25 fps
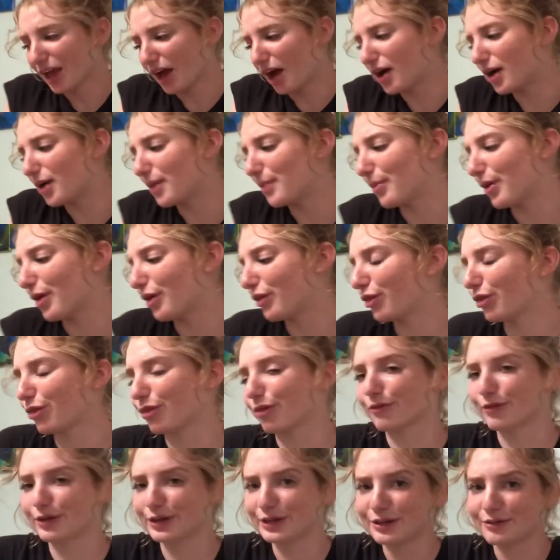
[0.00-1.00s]

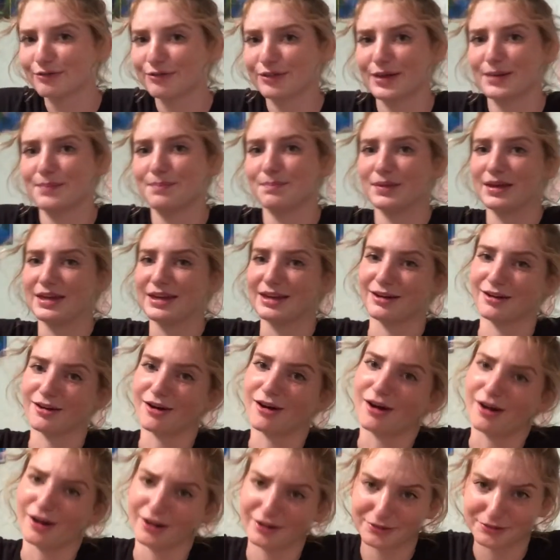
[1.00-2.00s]
3 of them being
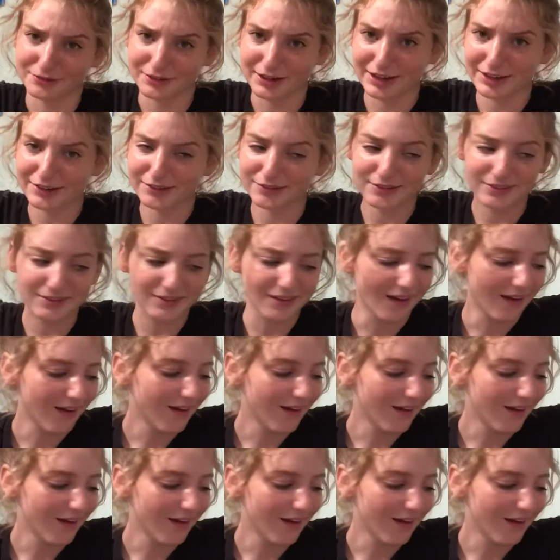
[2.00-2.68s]
cotton rounds.